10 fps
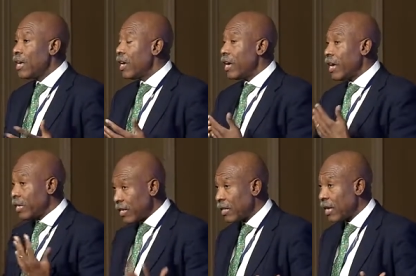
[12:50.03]
a, a,
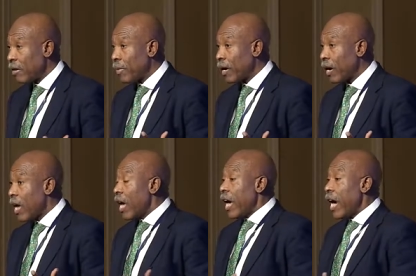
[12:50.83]
central bank.
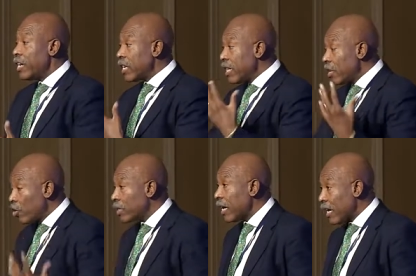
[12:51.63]
And in
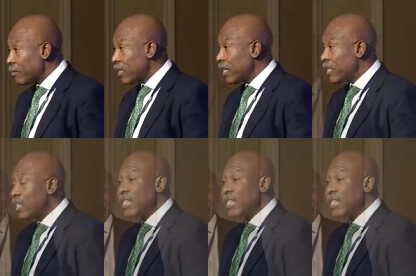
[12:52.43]
those circumstances,